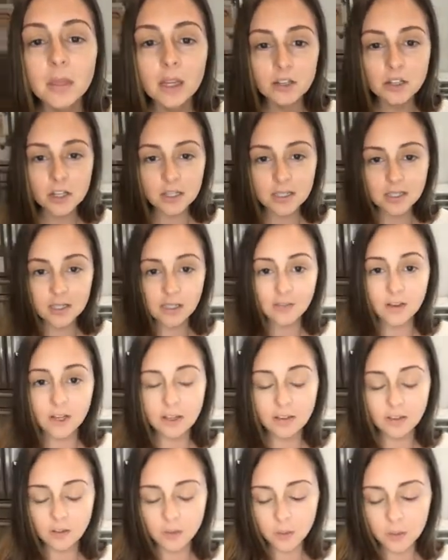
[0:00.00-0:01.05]
just to give it a
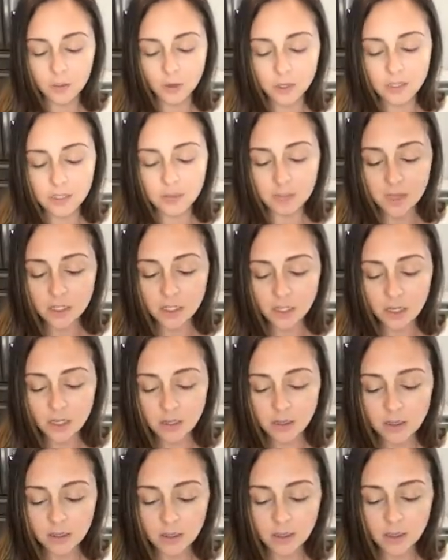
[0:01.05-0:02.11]
little bit more
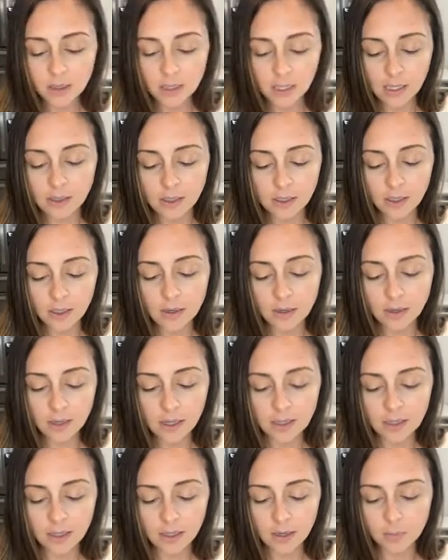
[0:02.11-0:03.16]
dimension, and then
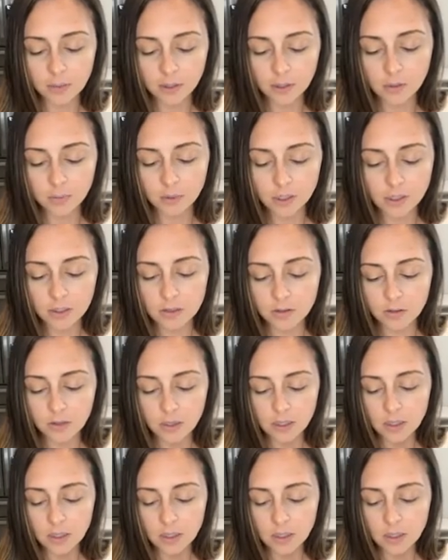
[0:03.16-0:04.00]
lighten it up a little bit too.